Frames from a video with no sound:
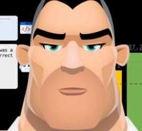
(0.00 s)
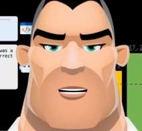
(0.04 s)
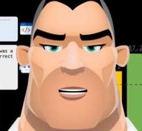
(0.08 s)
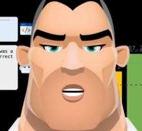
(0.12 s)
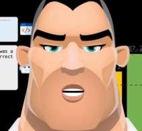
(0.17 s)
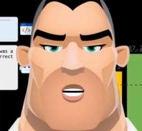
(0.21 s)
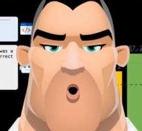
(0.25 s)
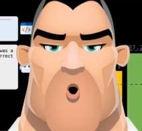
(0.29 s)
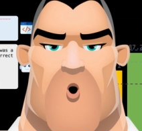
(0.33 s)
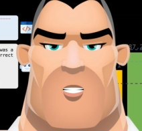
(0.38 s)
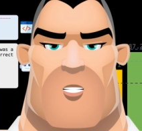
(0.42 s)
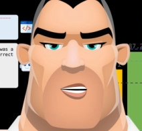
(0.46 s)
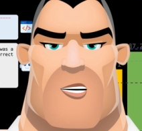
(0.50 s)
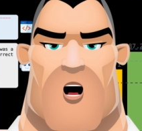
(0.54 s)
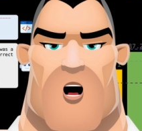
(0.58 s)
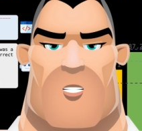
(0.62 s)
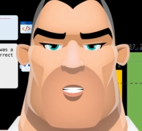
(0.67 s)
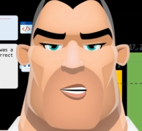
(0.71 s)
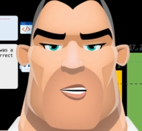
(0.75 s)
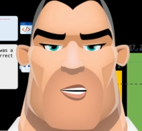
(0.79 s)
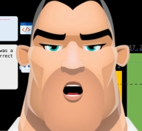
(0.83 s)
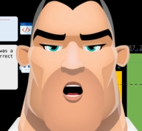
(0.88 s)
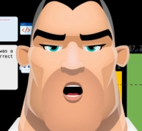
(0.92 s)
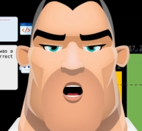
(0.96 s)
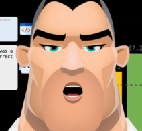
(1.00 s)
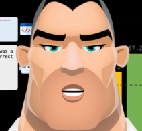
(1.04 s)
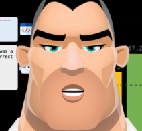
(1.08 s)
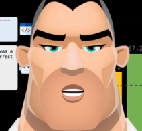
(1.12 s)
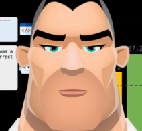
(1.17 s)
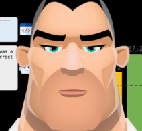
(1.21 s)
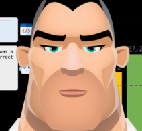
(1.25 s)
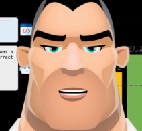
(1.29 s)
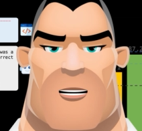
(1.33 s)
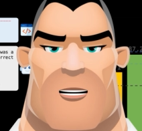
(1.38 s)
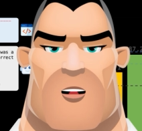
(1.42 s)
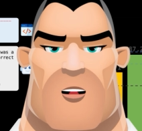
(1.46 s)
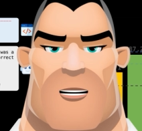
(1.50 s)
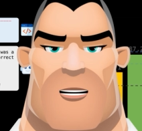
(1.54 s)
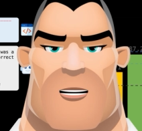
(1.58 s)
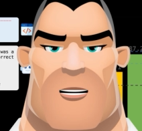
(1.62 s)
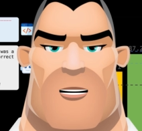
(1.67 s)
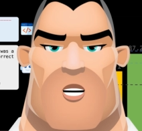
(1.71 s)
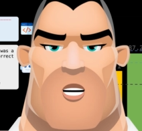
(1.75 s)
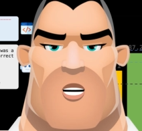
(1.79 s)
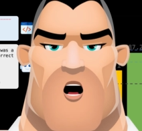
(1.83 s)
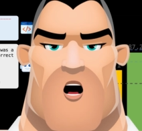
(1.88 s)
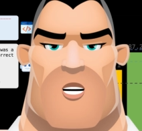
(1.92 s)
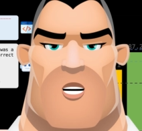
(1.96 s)
be super accurate but completely
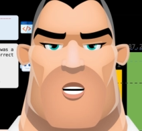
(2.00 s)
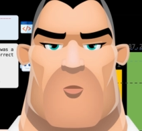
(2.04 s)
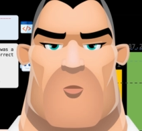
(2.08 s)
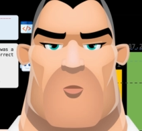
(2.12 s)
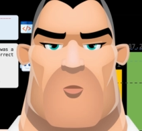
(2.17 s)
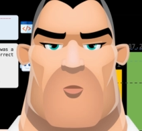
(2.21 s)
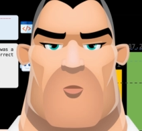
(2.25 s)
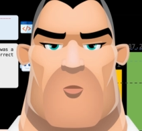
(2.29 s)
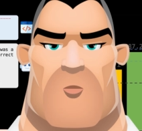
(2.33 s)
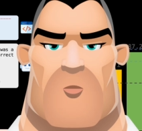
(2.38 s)
useless?